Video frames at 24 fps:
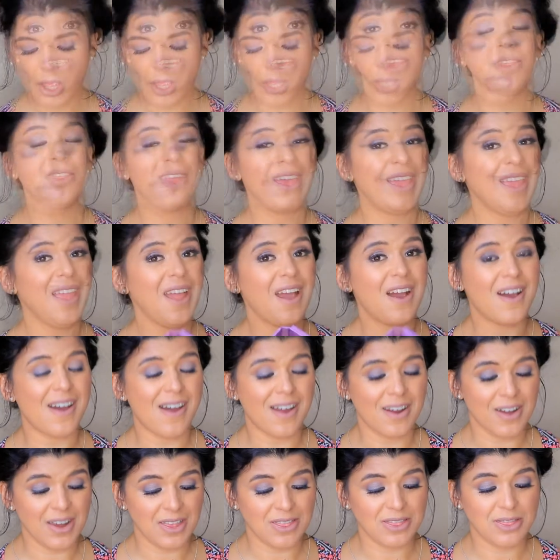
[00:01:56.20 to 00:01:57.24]
they
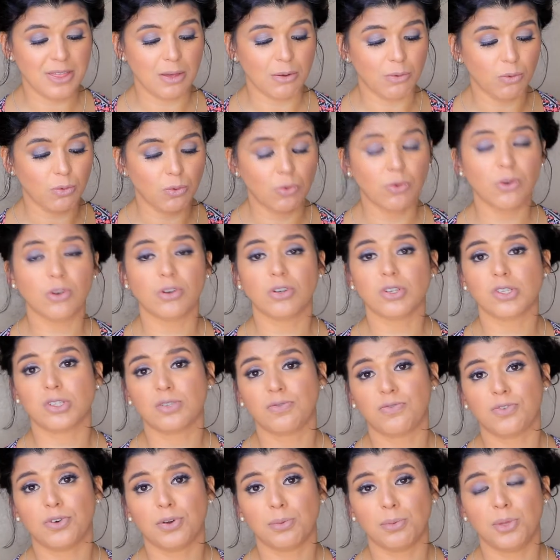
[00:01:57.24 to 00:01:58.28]
are the worst
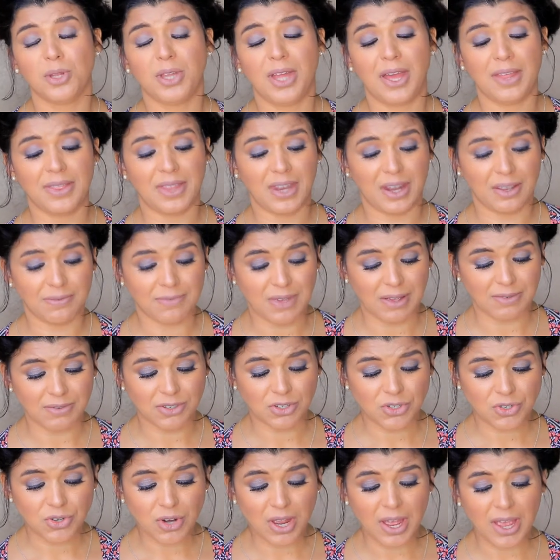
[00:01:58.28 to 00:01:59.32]
formula that I've
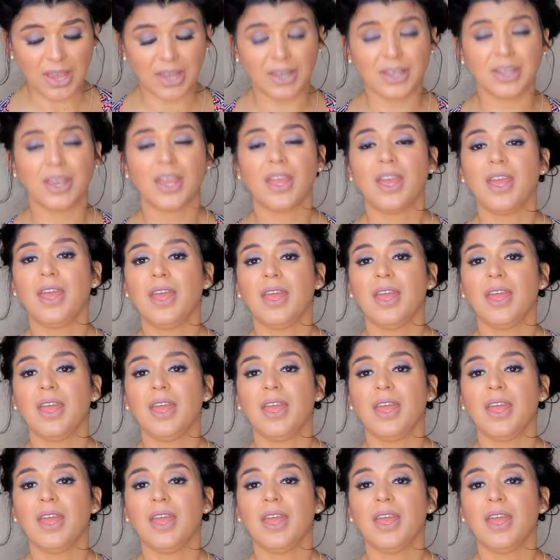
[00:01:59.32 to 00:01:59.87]
ever tried